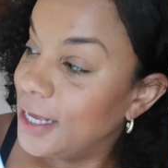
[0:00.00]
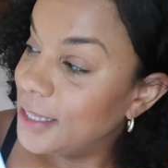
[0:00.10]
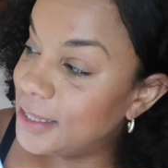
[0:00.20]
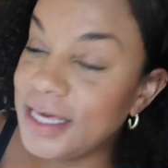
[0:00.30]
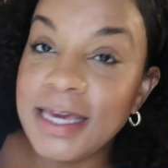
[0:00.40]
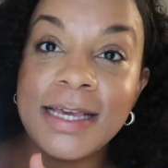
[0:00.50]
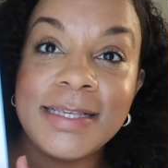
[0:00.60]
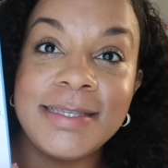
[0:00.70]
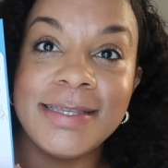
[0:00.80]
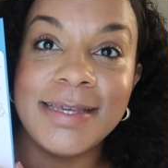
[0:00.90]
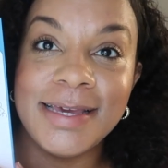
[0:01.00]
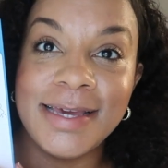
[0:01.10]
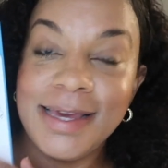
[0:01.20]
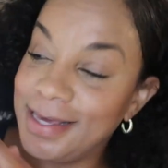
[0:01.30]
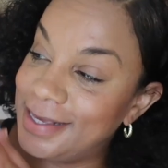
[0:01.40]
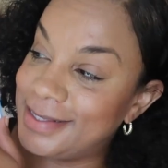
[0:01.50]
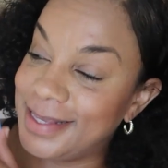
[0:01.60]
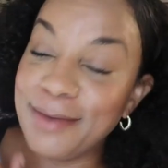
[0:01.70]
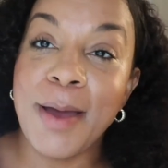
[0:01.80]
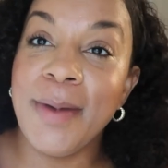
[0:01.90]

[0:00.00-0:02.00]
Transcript: This is in my